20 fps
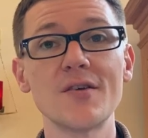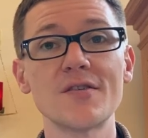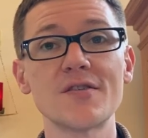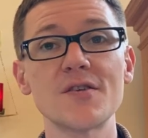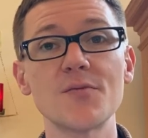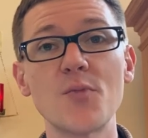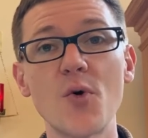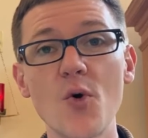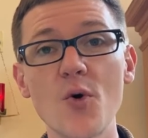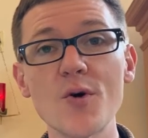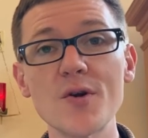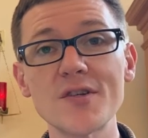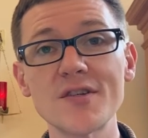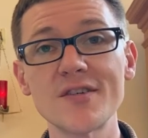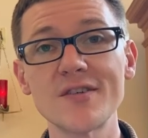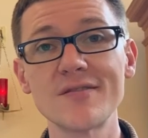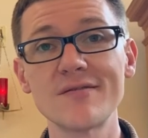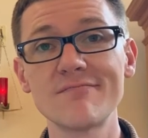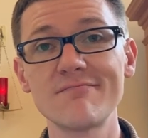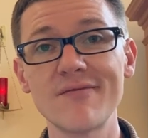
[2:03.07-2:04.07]

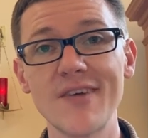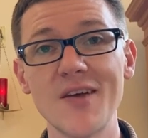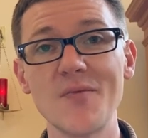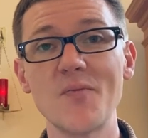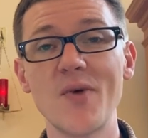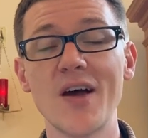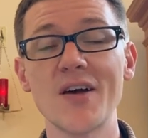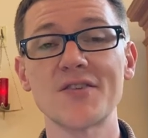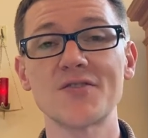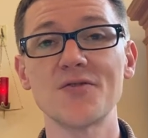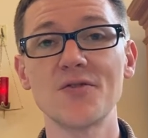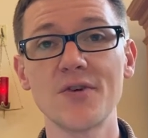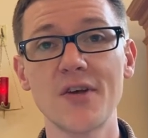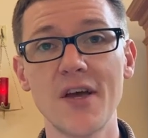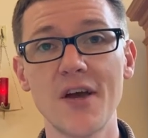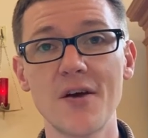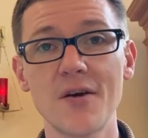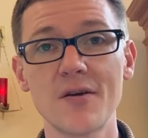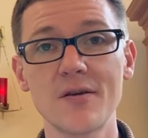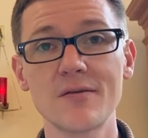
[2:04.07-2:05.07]
support and pastoral
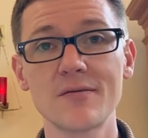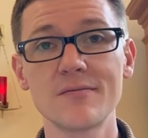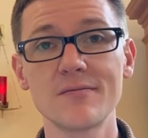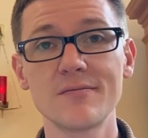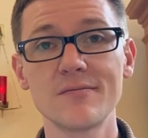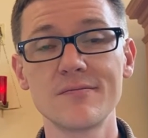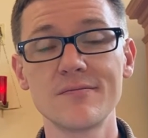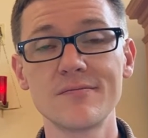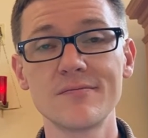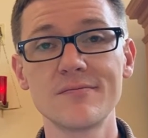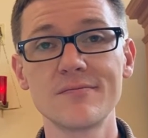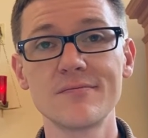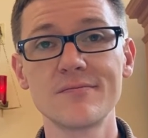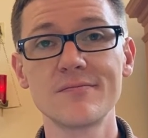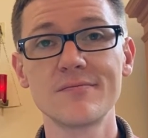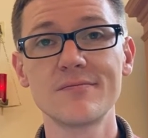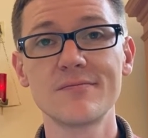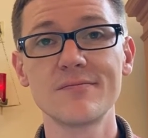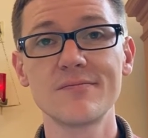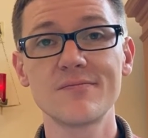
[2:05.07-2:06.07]
care.
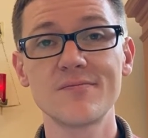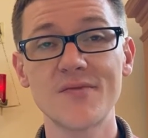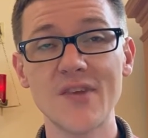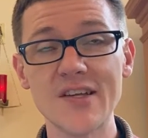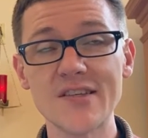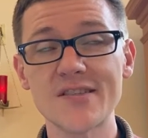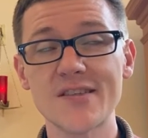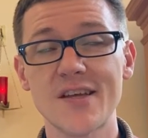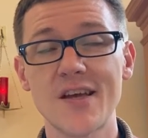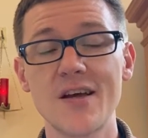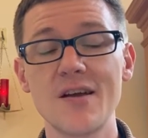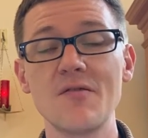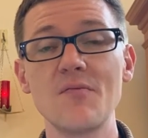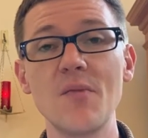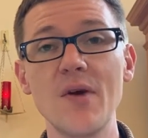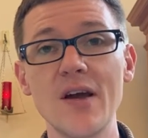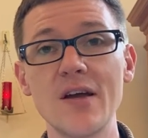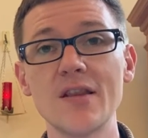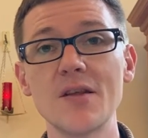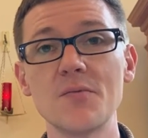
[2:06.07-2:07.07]
That's the kind
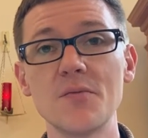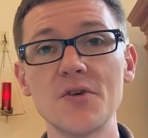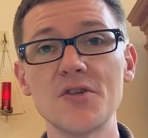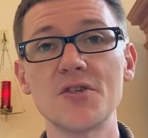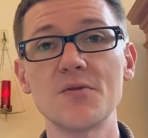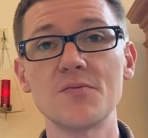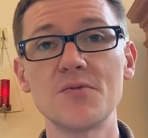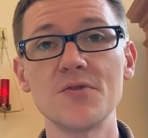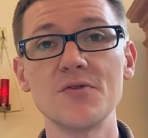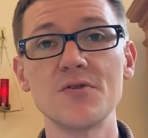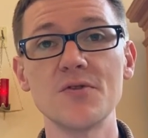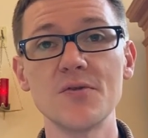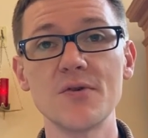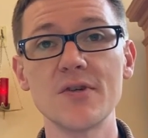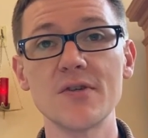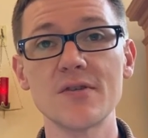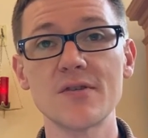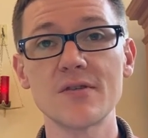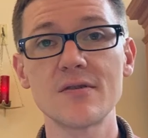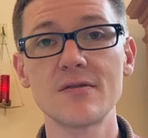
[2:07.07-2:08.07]
of man that Bishop Tutu
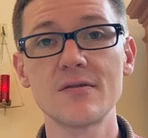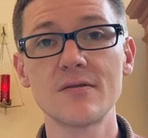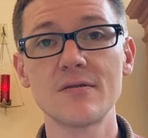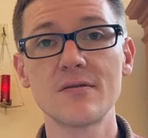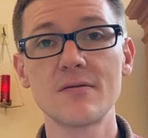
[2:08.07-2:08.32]
is.